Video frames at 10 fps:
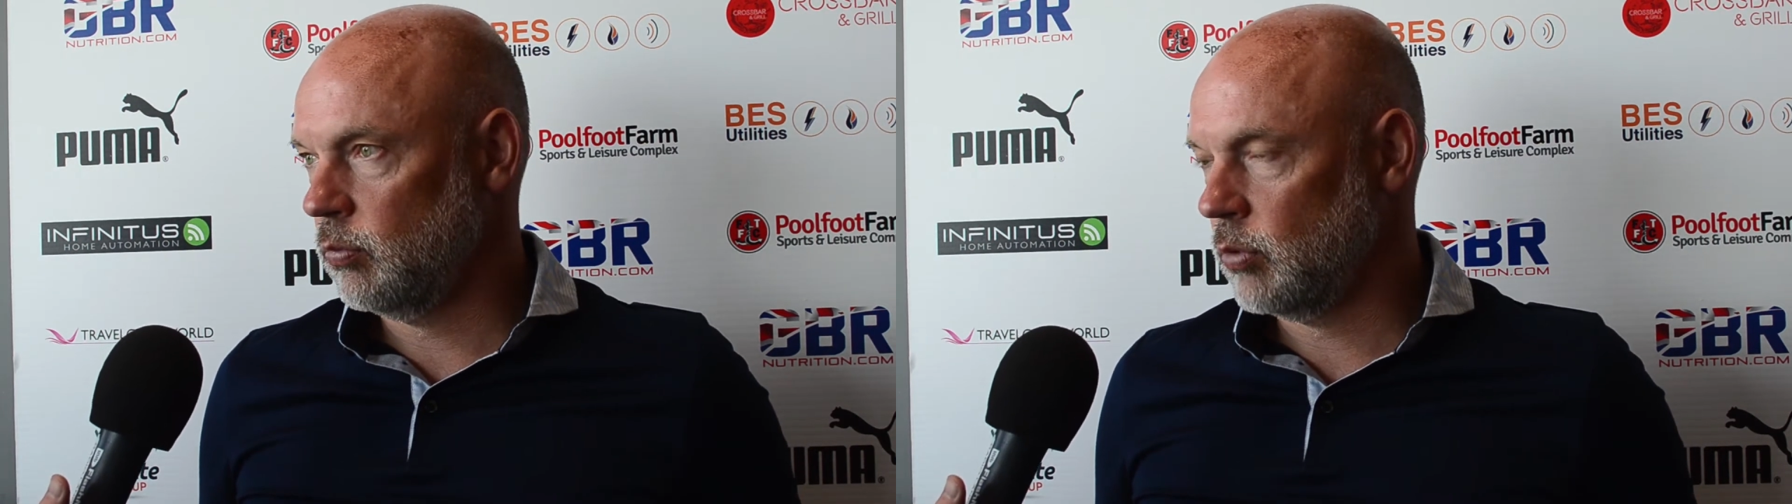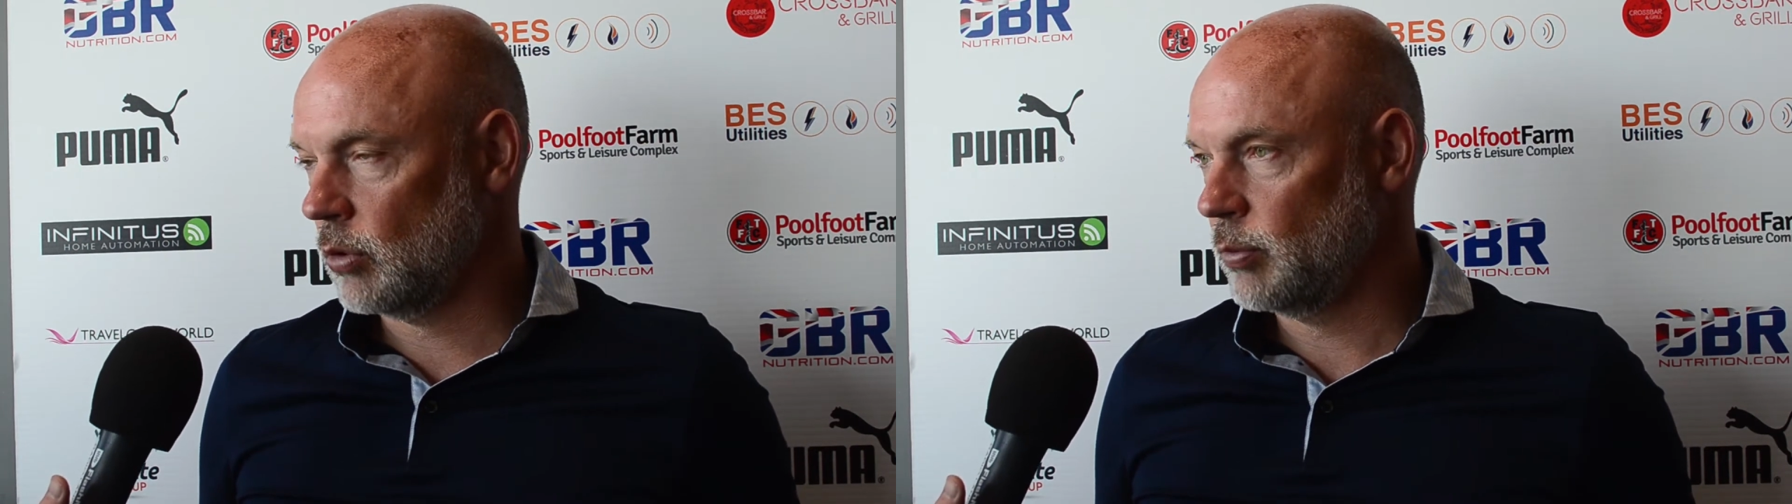
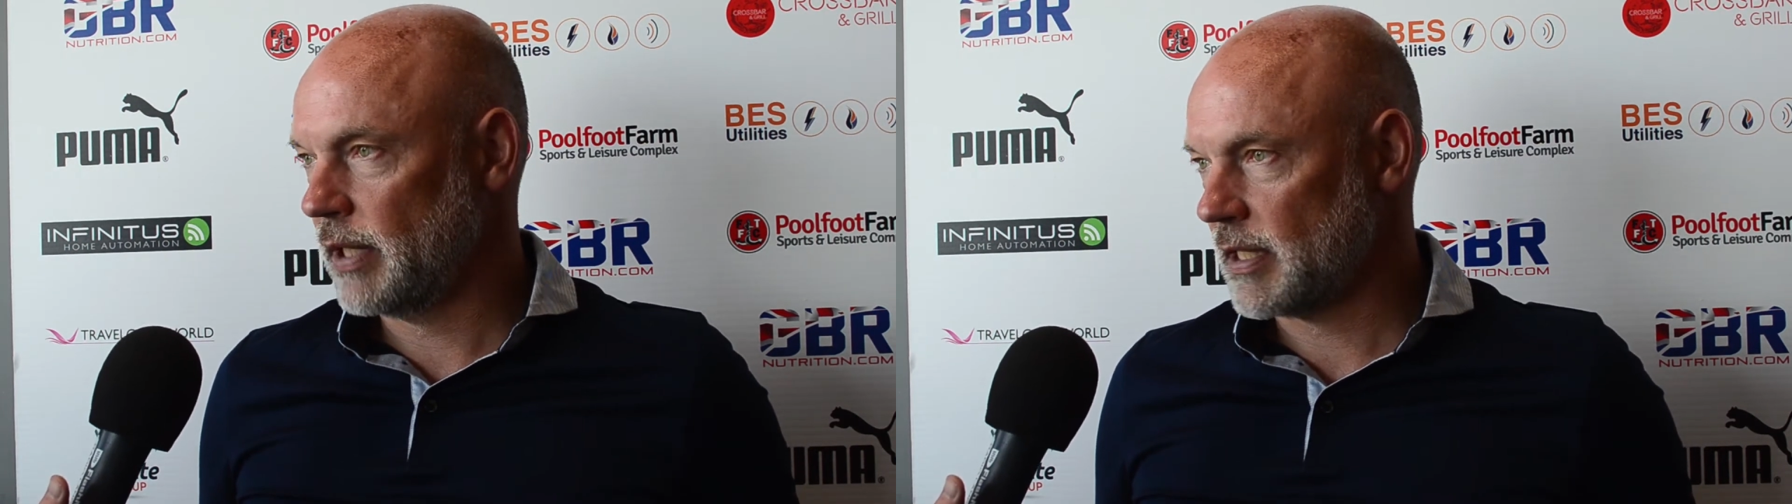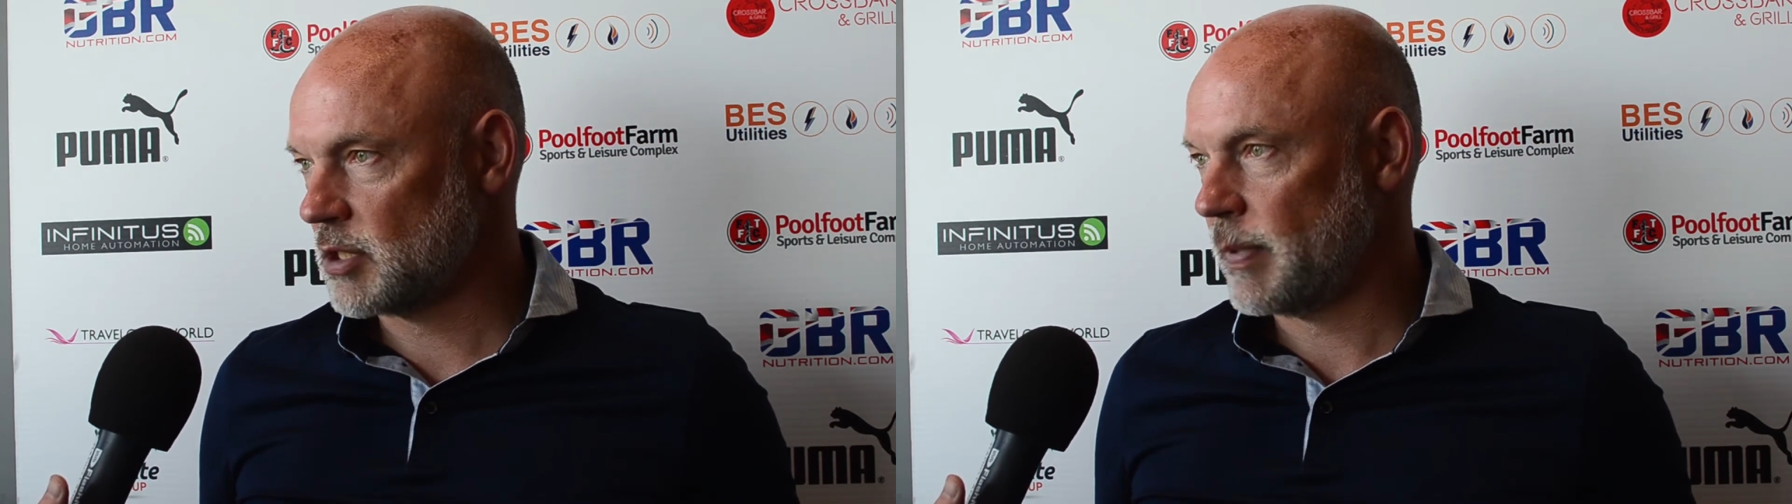what we
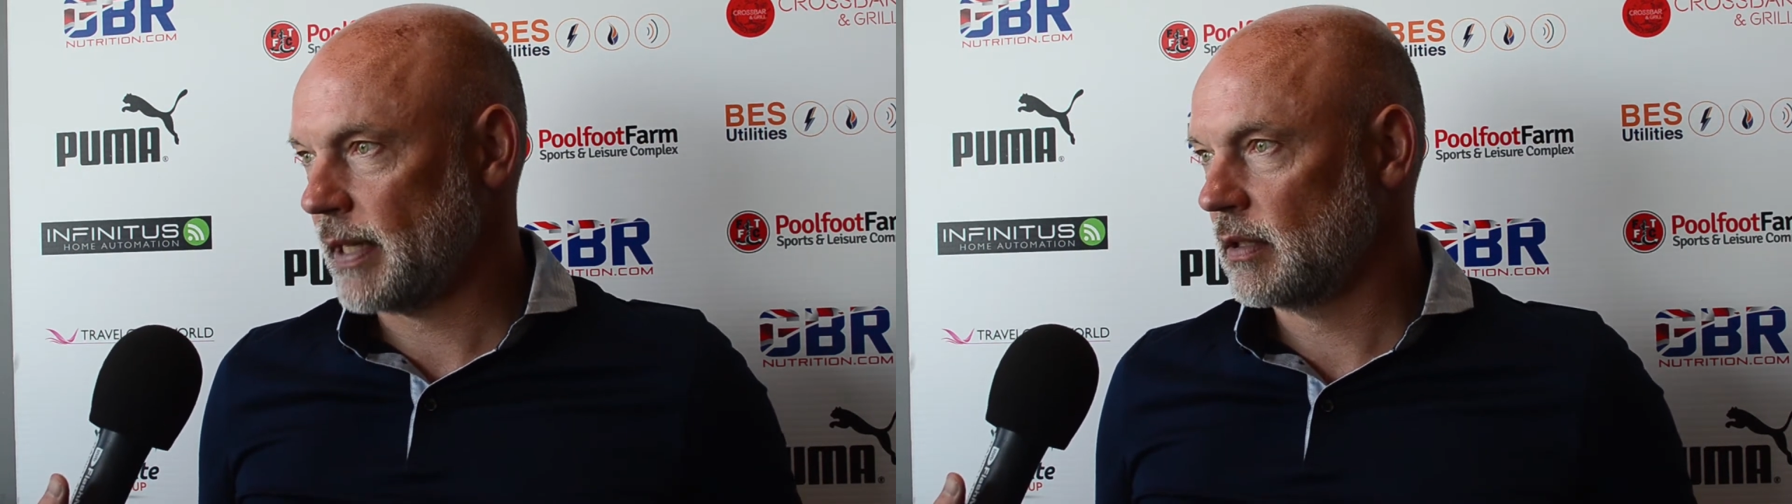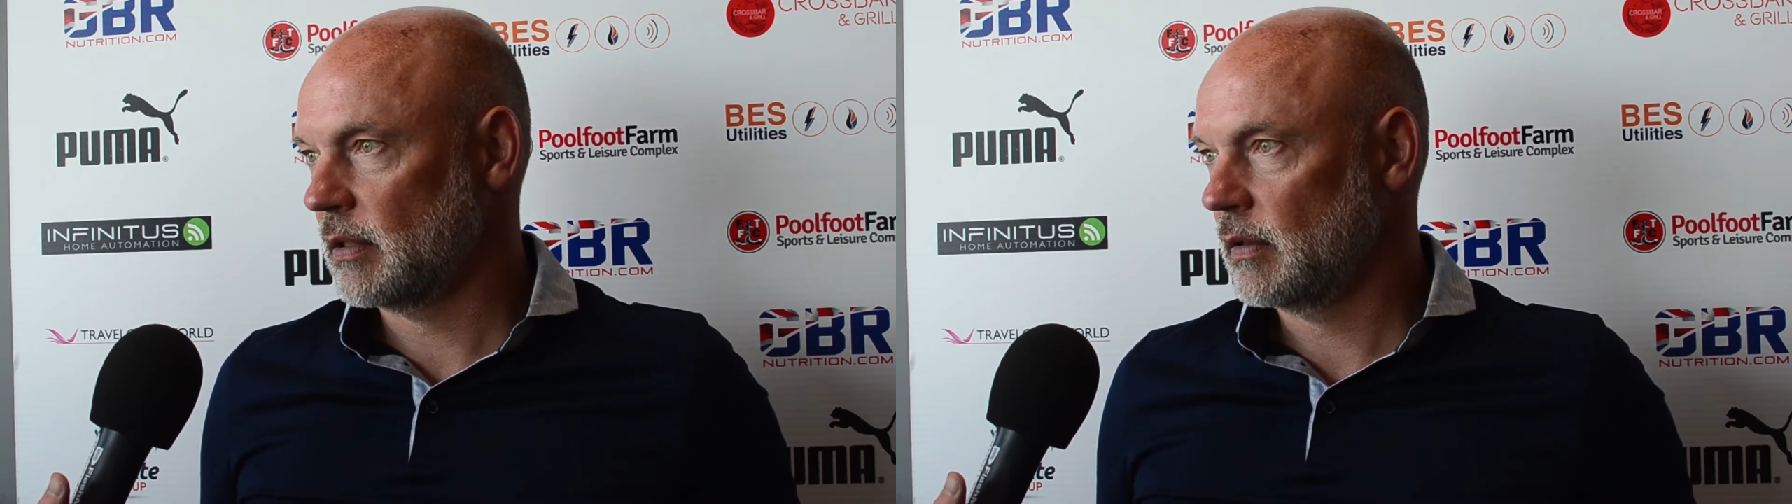
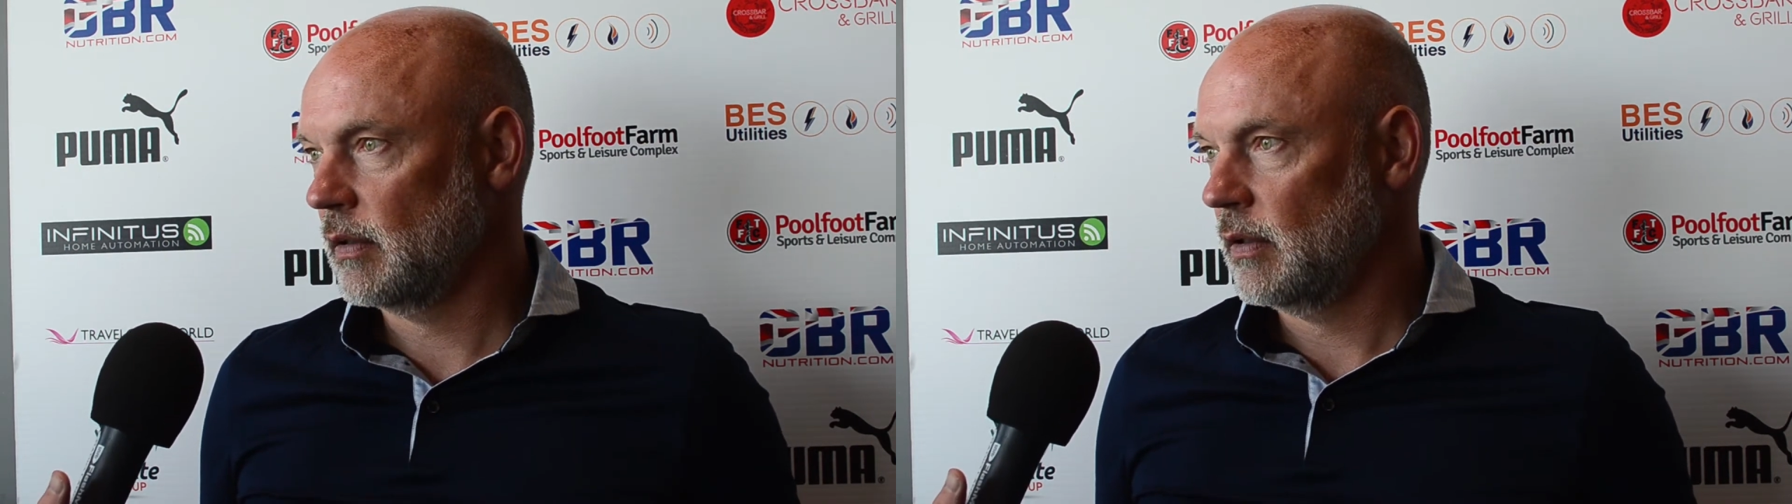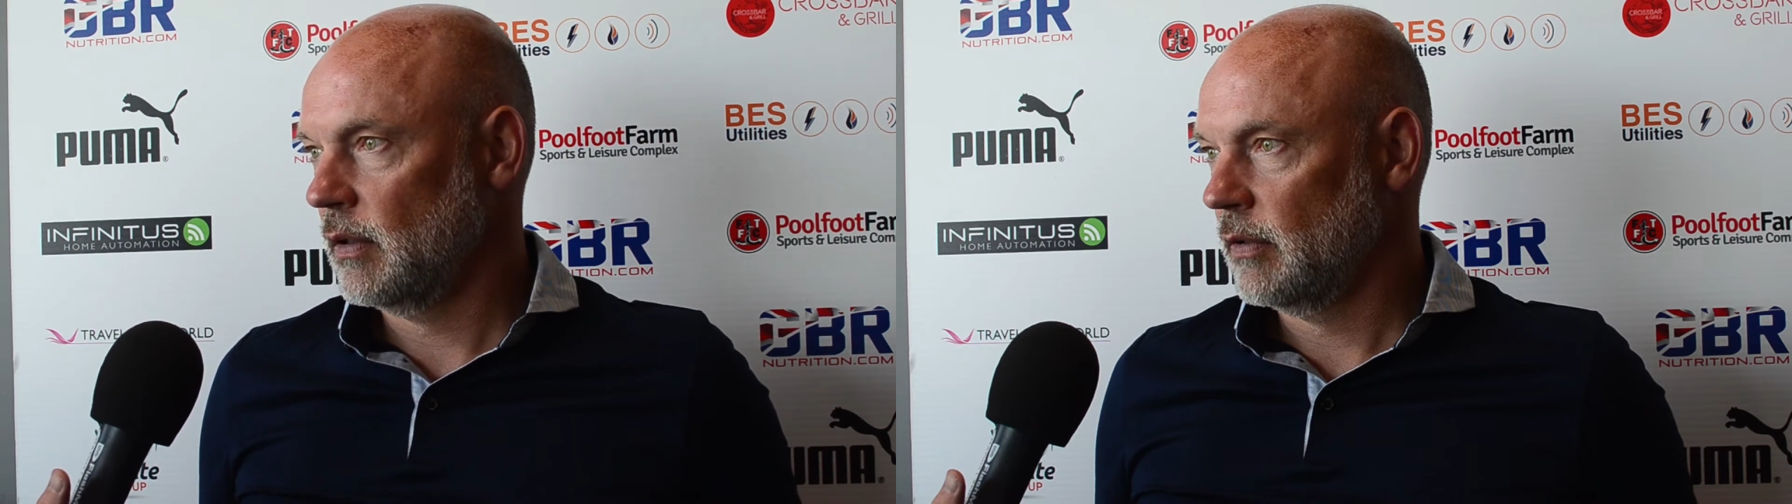expect
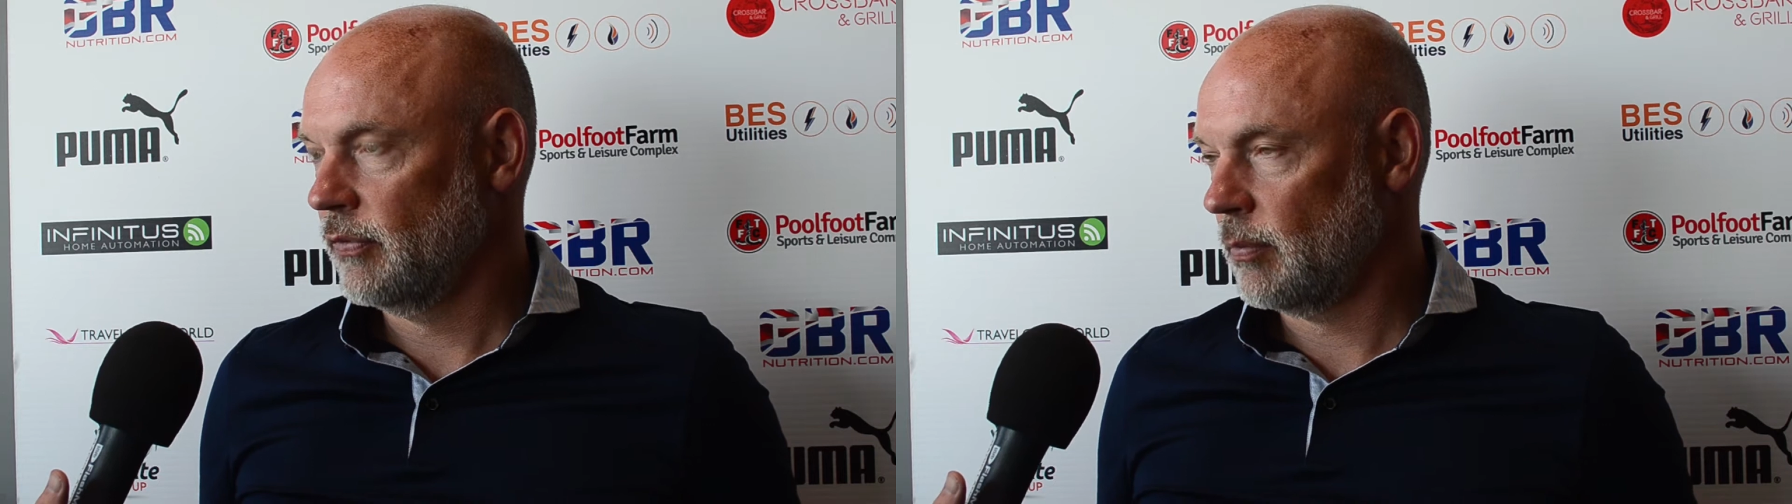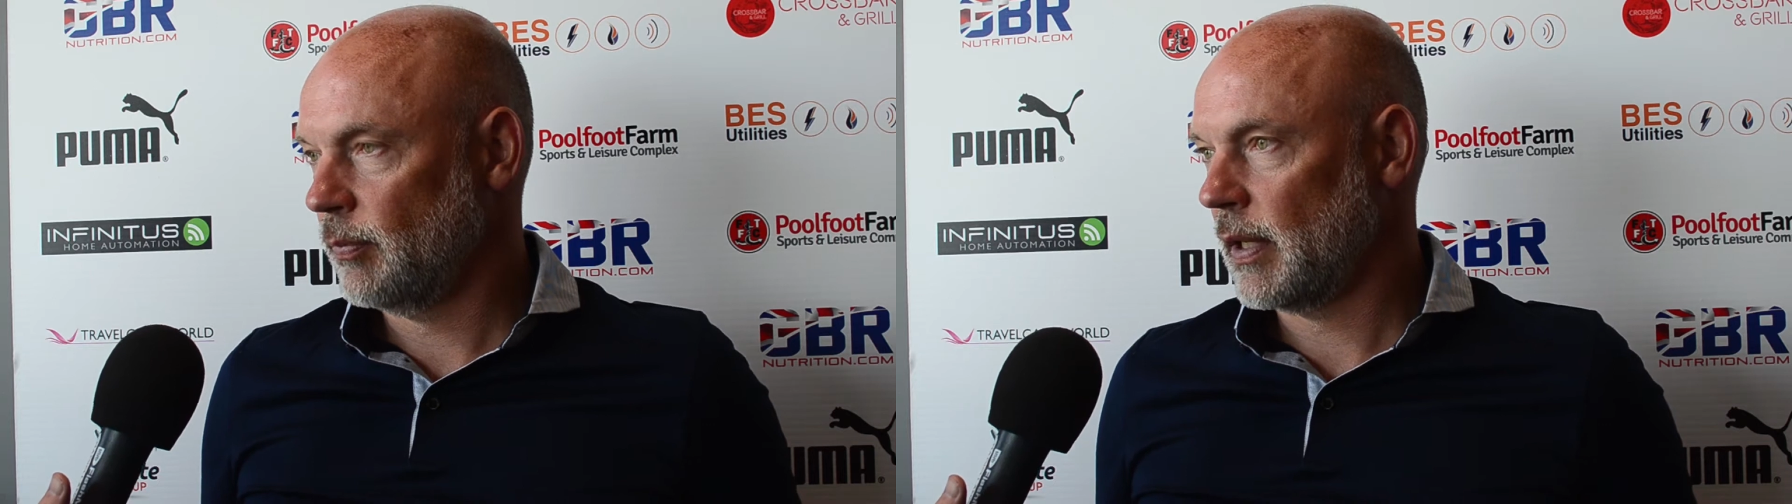from